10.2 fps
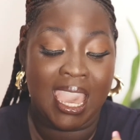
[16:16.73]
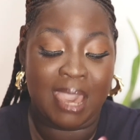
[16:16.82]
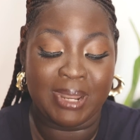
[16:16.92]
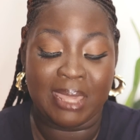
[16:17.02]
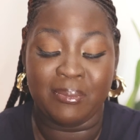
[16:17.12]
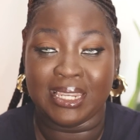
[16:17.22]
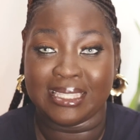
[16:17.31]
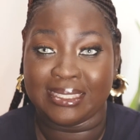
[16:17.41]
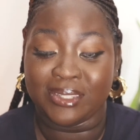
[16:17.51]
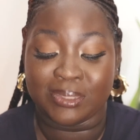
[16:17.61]
And when I mean
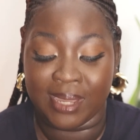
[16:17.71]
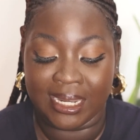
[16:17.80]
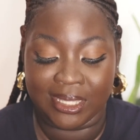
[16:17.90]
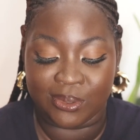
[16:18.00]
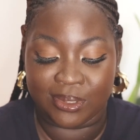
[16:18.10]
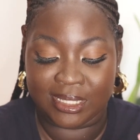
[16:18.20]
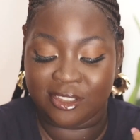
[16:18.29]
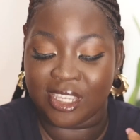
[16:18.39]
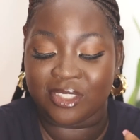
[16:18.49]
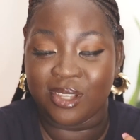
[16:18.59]
it's still smelling good,
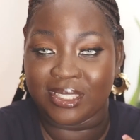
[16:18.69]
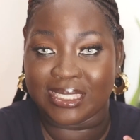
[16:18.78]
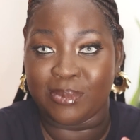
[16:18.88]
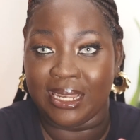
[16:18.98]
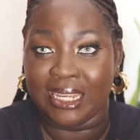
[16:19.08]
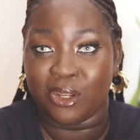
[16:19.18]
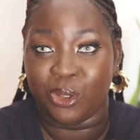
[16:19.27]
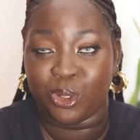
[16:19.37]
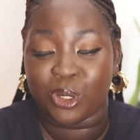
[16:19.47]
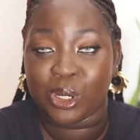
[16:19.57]
it's just not smelling
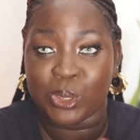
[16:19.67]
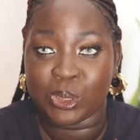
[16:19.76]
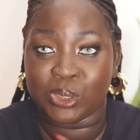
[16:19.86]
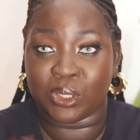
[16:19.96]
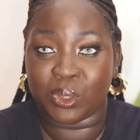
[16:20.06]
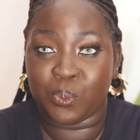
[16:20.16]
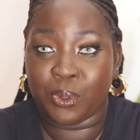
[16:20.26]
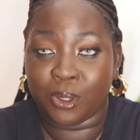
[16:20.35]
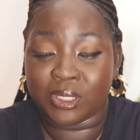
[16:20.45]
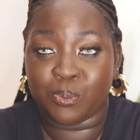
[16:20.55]
on your clothes or the
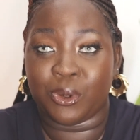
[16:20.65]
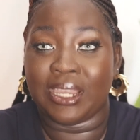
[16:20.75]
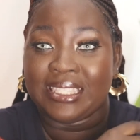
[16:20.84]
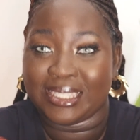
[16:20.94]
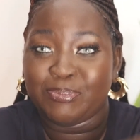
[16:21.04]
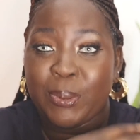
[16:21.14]
pulse points.